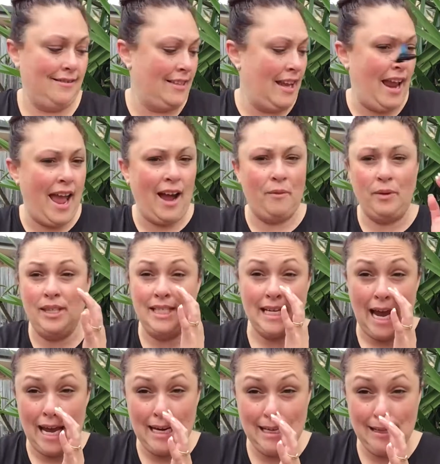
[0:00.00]
out with
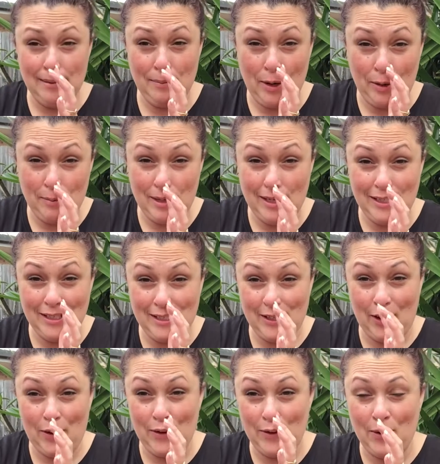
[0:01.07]
Dad at the moment,
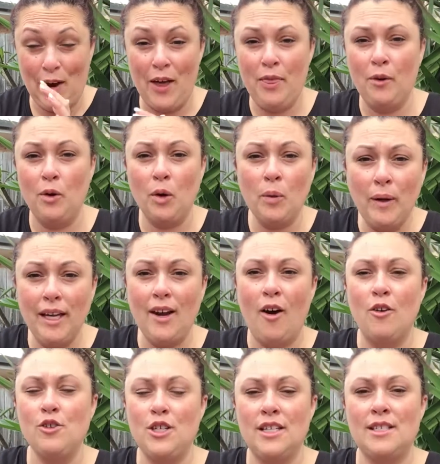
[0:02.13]
so I thought, quick,
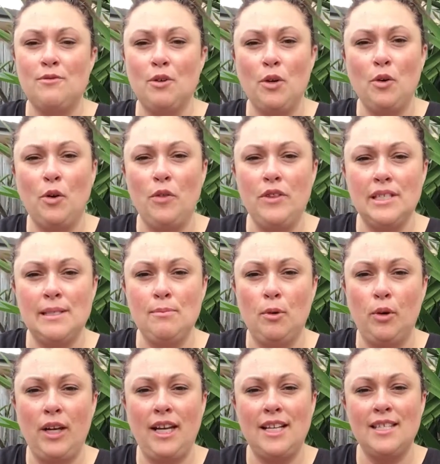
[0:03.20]
I'll just record this
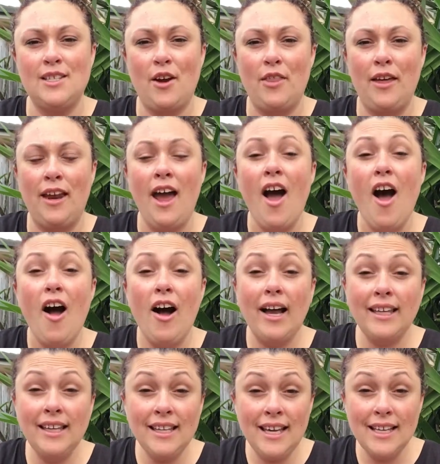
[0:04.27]
morning so that I
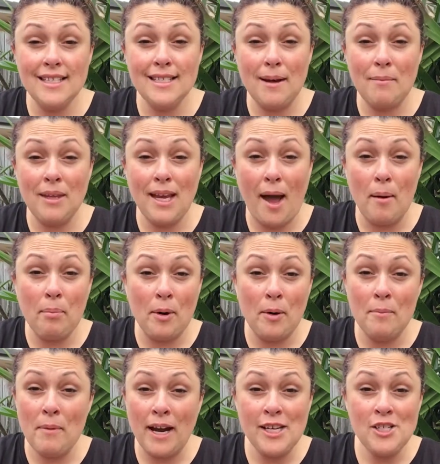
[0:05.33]
can get something up on
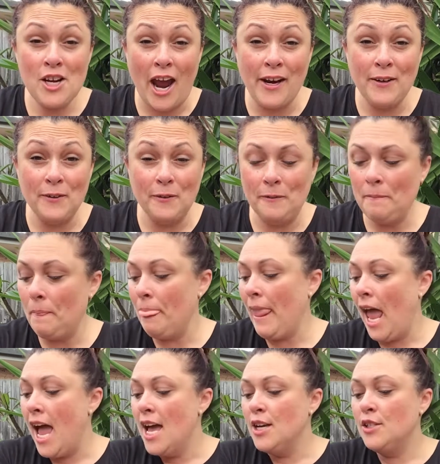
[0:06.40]
my channel.
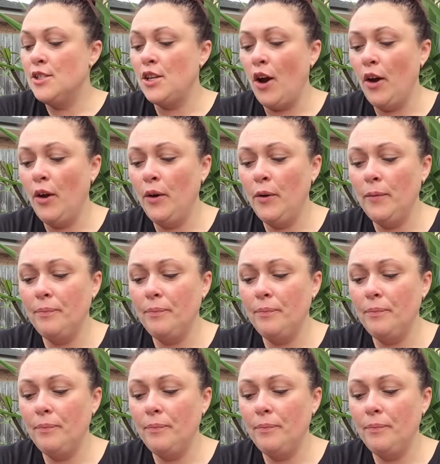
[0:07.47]
So